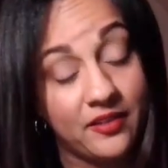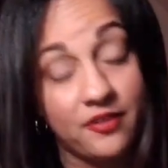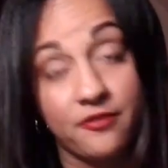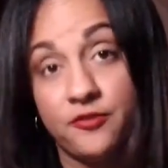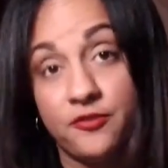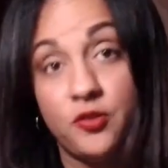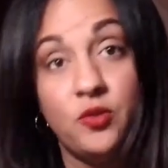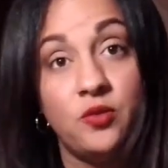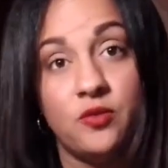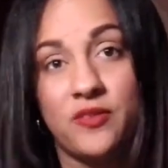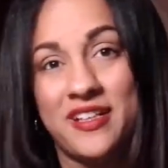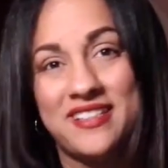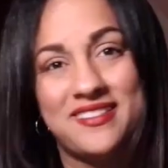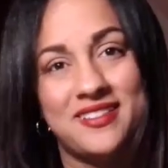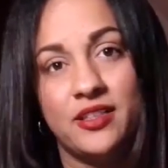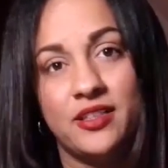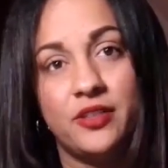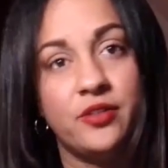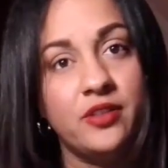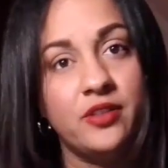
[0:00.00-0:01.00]
The Fool, that's
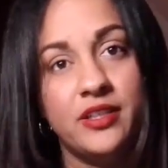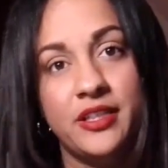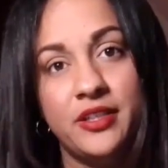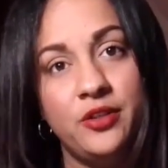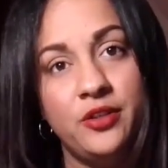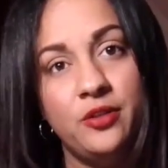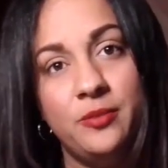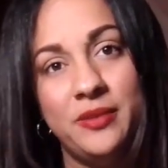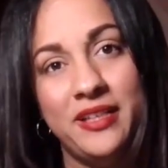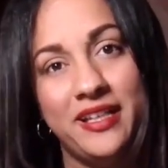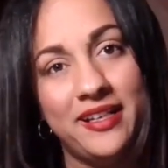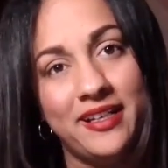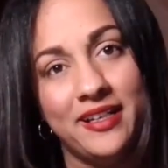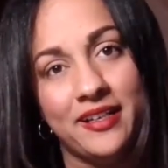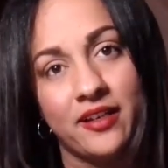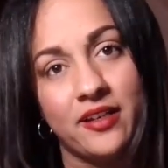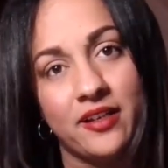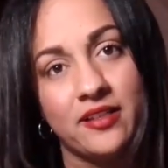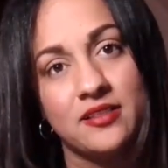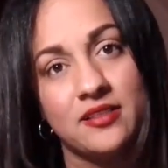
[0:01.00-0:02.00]
literally a new
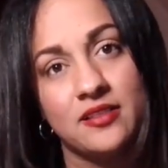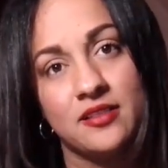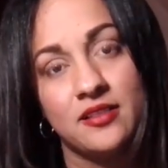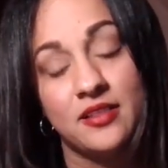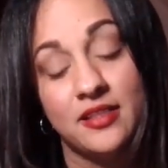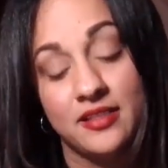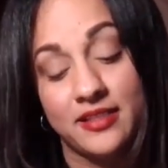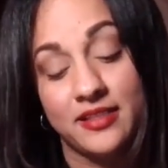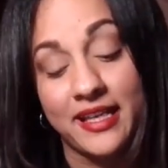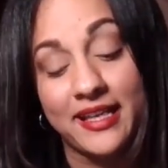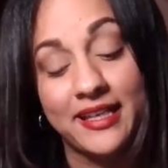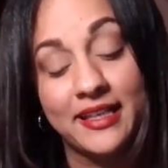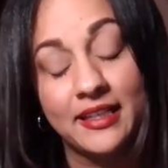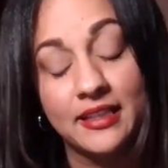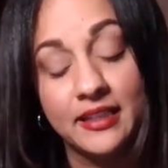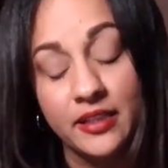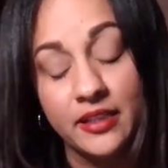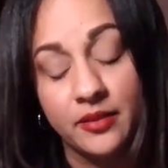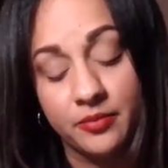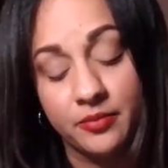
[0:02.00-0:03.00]
beginning, guys. Taking a
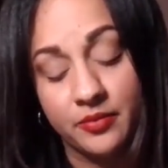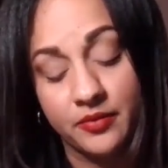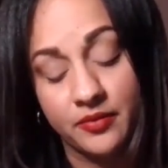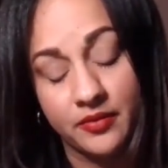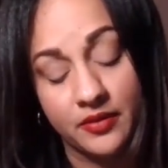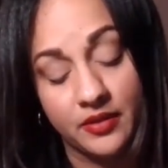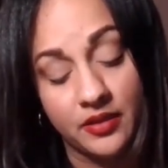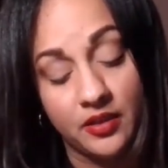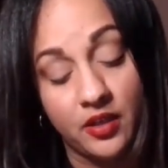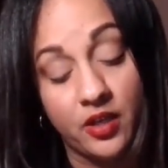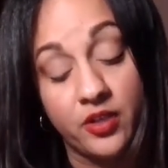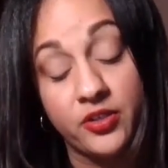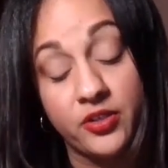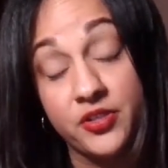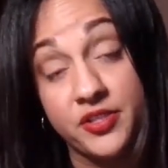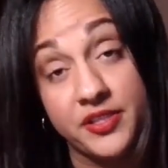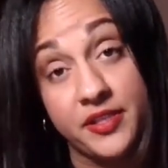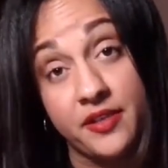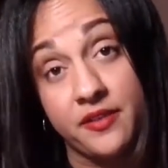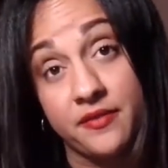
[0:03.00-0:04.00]
leap on
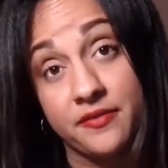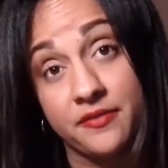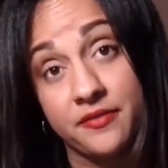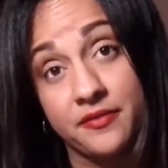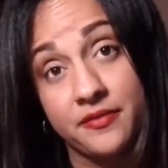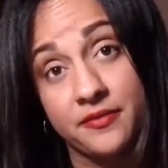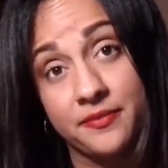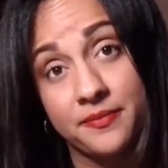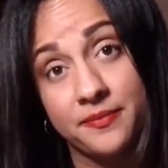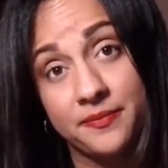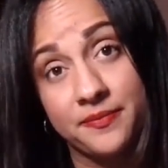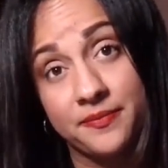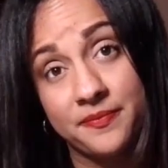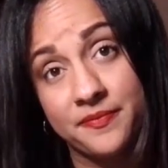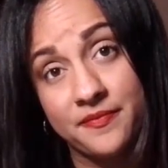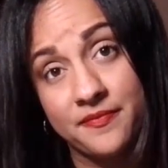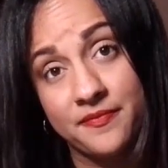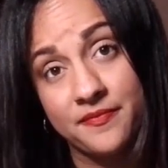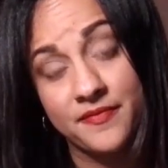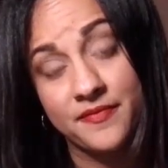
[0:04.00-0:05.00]
yourself.
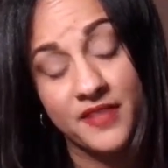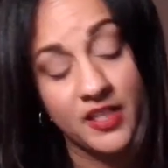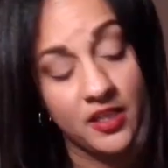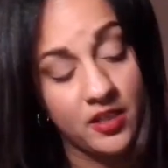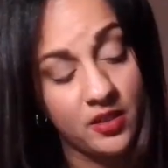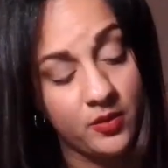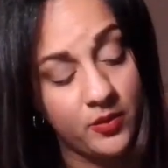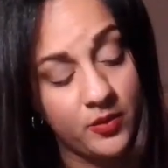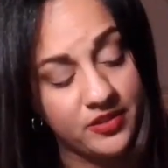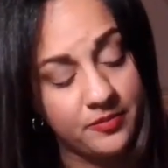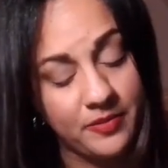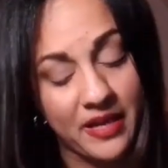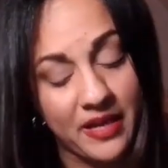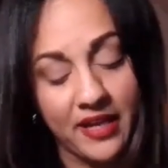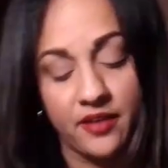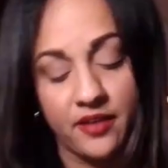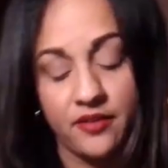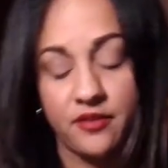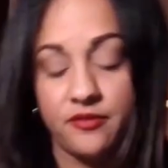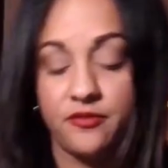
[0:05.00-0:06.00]
What's
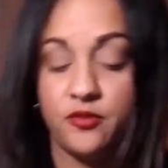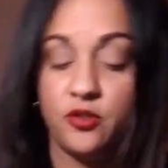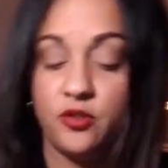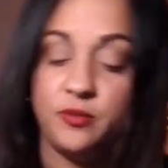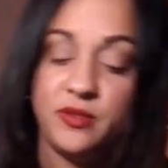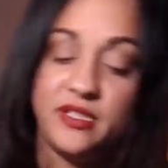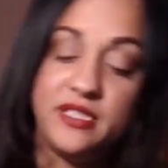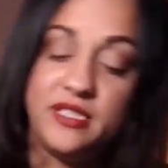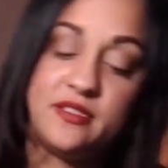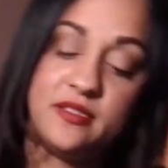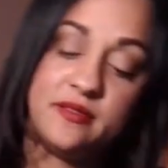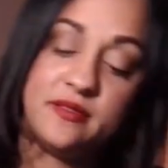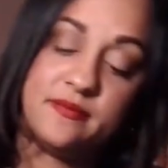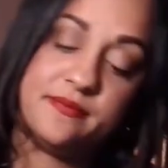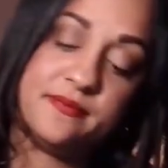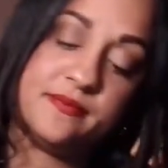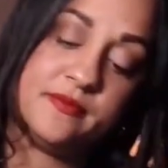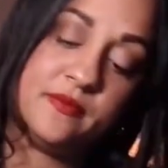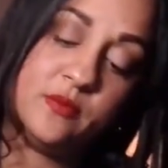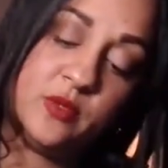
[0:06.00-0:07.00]
backing the Fool, please?
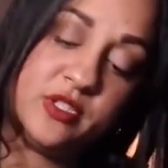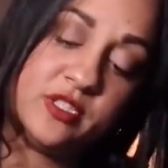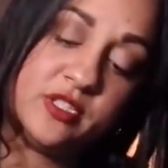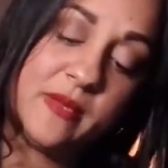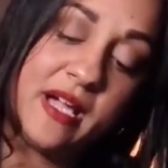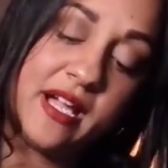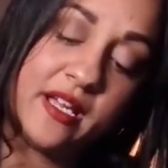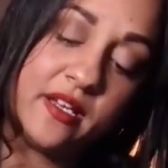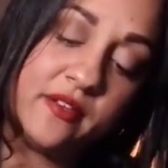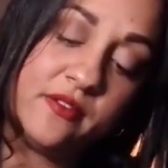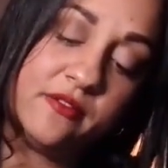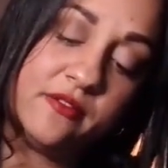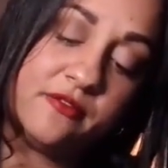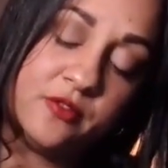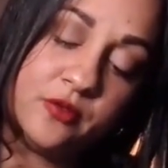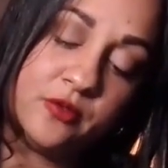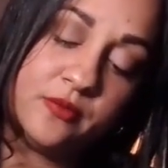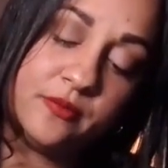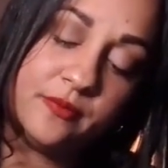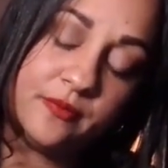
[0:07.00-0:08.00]
What's backing the
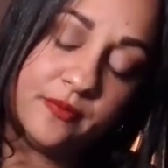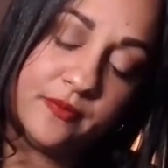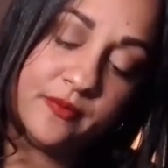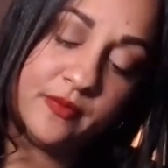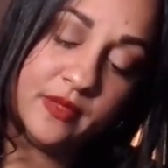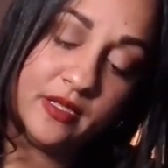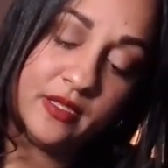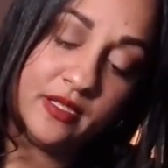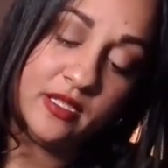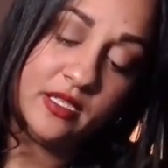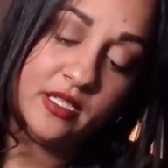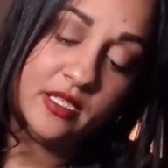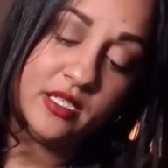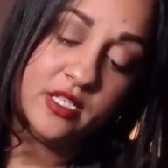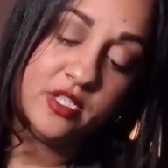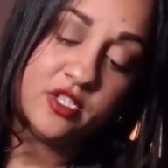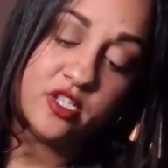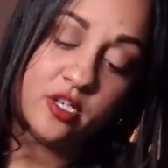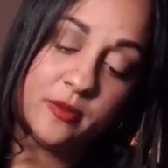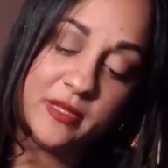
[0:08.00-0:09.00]
Fool?
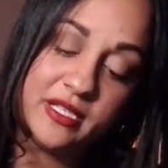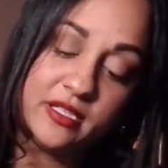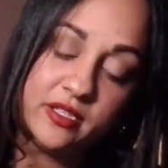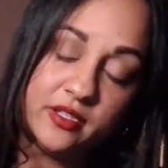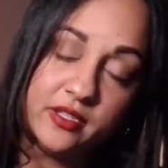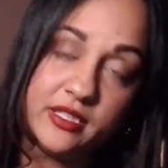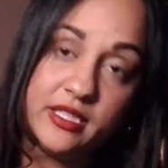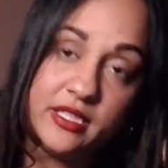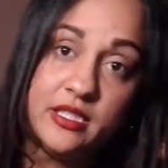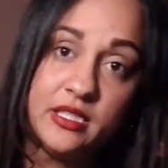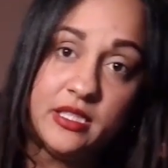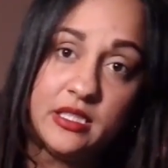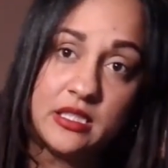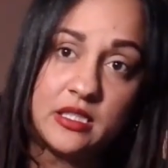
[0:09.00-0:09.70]
Show me clearly.